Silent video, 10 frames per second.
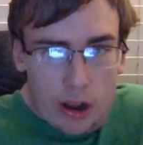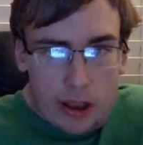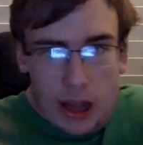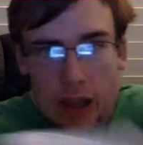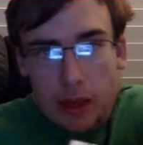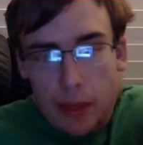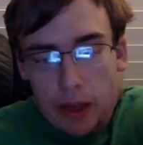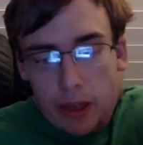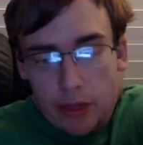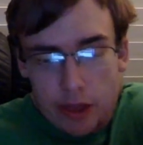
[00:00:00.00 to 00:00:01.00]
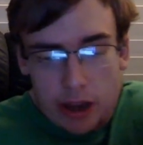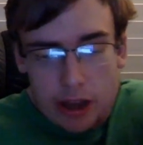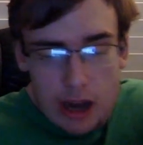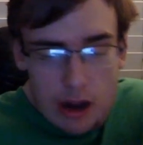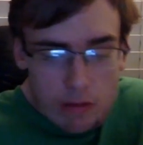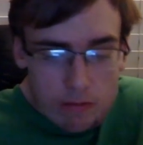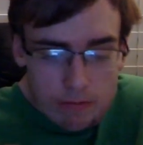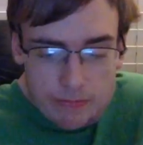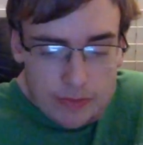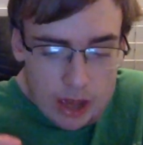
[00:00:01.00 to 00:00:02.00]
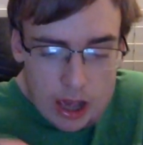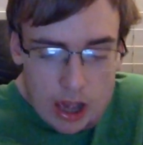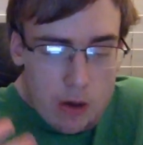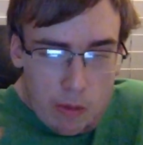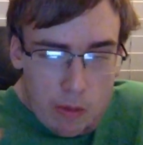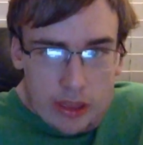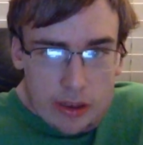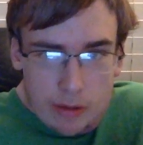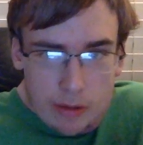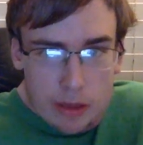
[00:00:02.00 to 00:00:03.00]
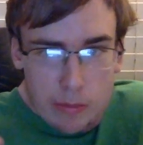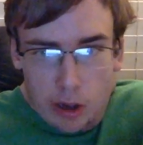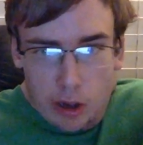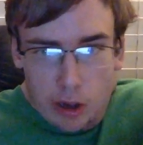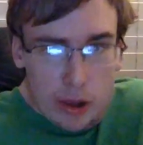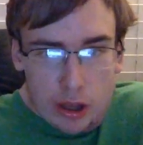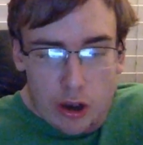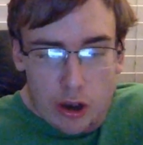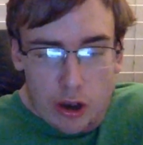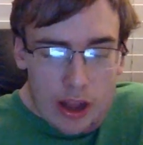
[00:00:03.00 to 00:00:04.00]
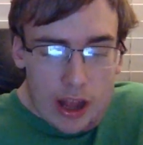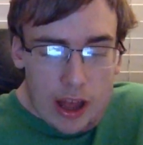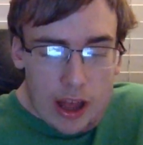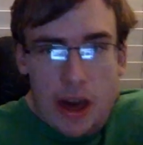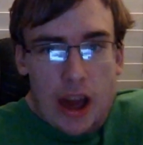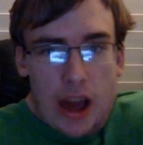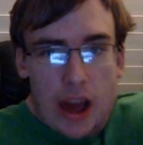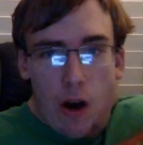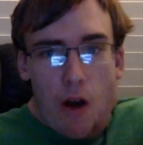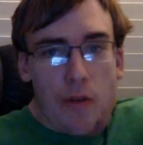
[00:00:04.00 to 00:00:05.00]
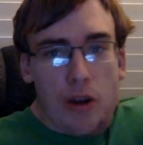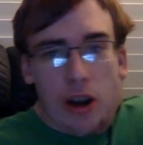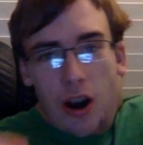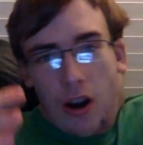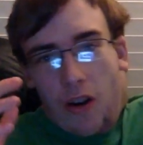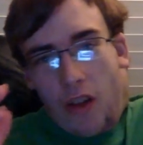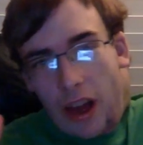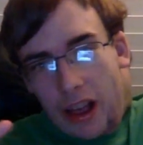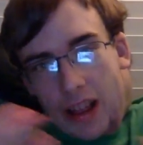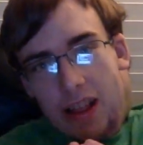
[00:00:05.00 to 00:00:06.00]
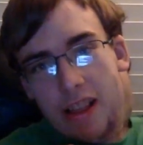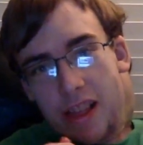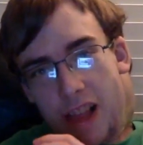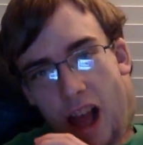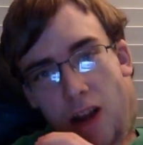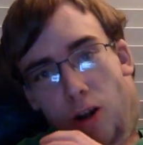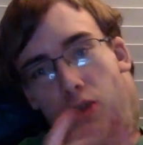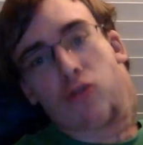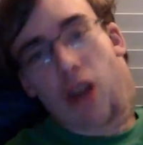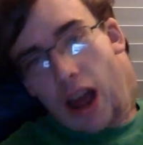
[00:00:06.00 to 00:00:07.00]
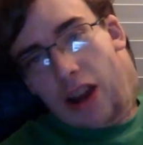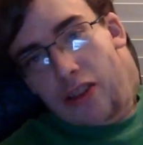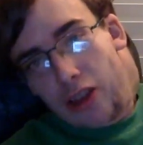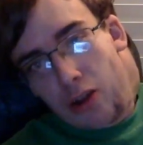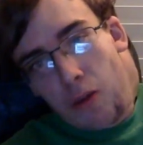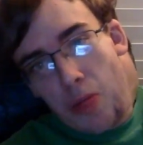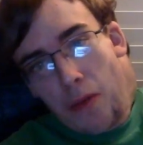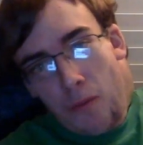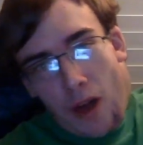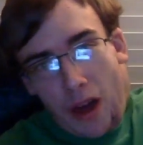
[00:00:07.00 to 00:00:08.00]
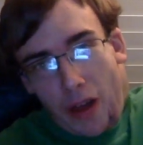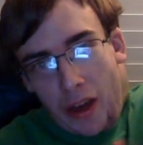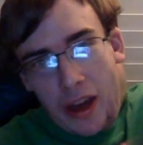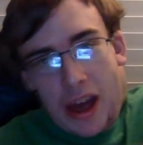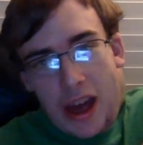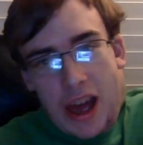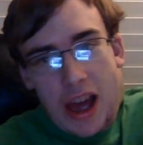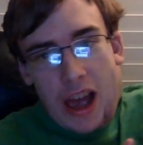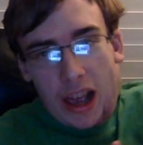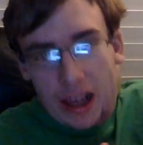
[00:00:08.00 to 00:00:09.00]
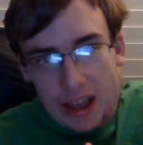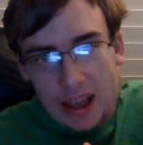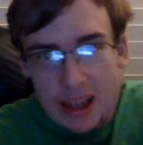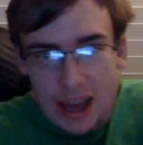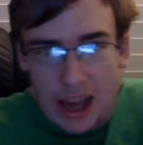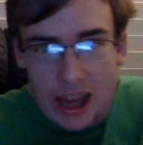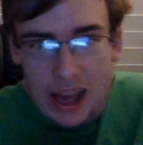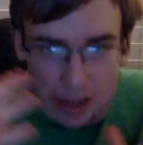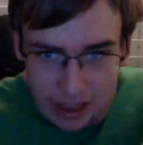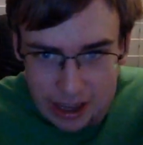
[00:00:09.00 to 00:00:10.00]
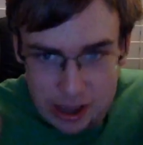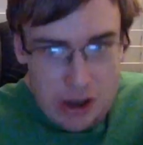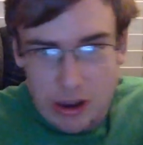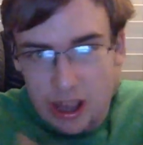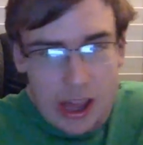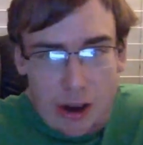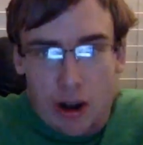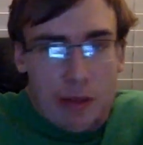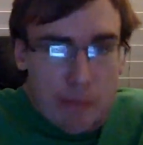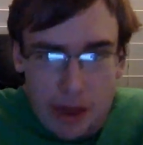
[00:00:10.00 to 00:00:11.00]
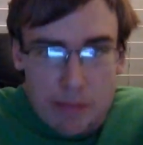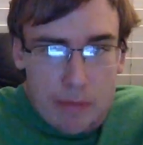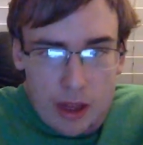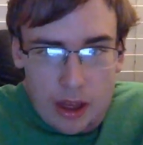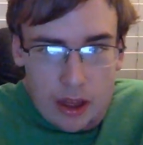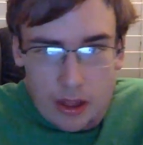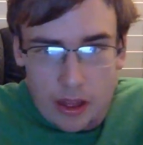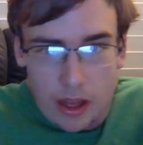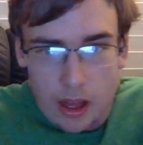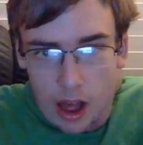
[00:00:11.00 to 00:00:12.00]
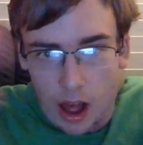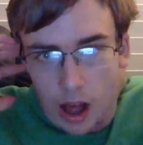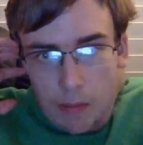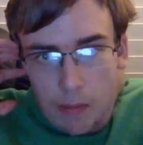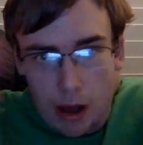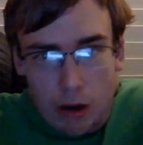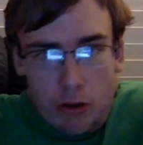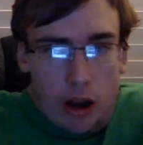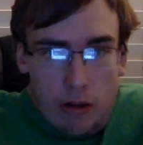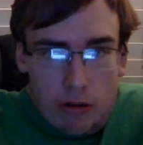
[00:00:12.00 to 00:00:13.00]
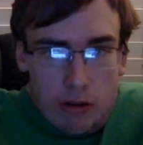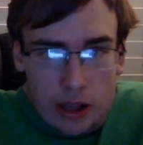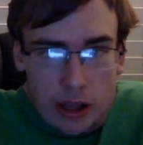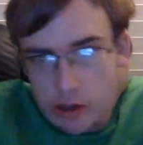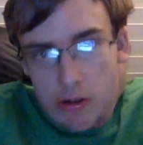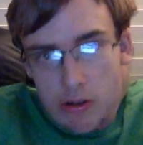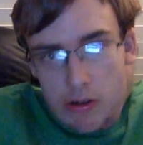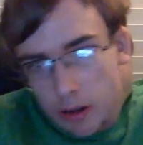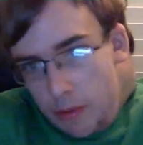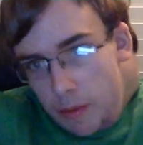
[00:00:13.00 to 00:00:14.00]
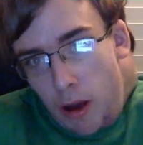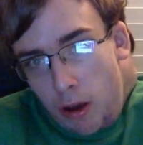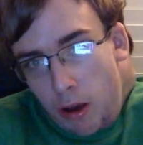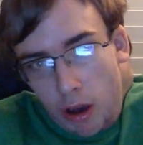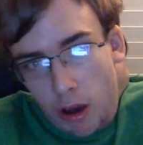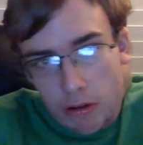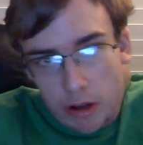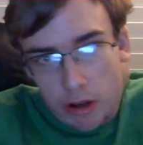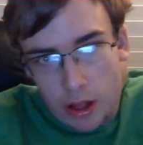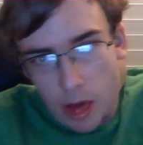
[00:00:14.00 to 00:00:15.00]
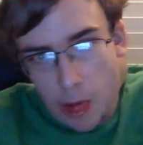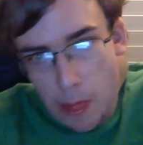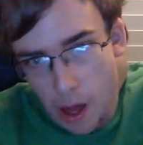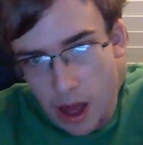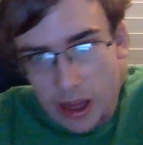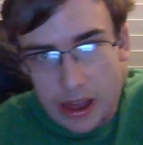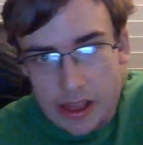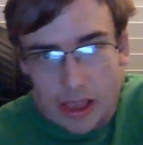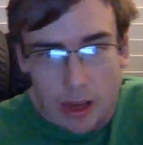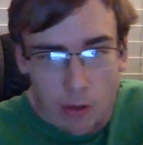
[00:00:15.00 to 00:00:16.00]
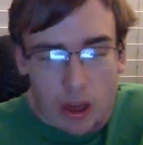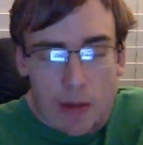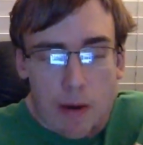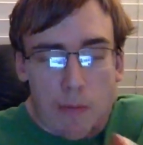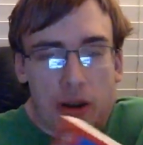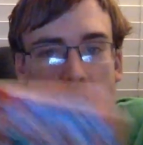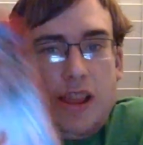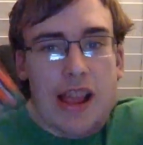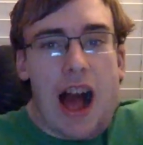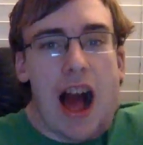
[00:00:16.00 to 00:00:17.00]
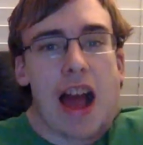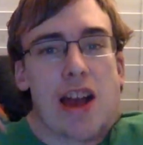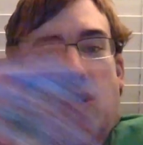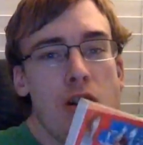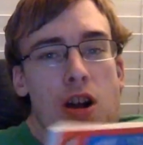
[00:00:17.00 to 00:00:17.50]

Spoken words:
decided to make this video, when she was going to go fight him, he offered her, like, his entire strategy to win the fight. Like, he knew he couldn't beat, Bakudo. He he couldn't beat Bakugo. But he still came up with an entire